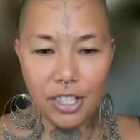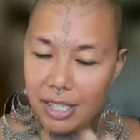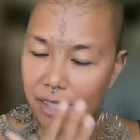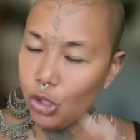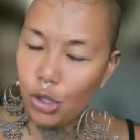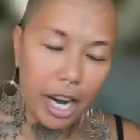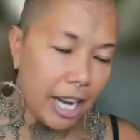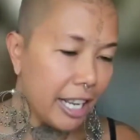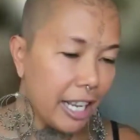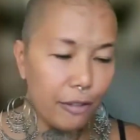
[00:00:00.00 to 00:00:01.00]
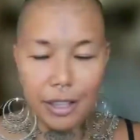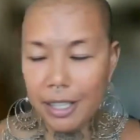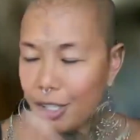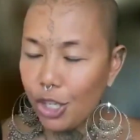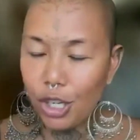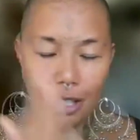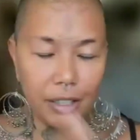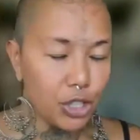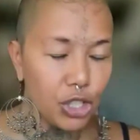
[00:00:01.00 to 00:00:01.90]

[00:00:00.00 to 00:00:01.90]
I just did the training. Everything's told.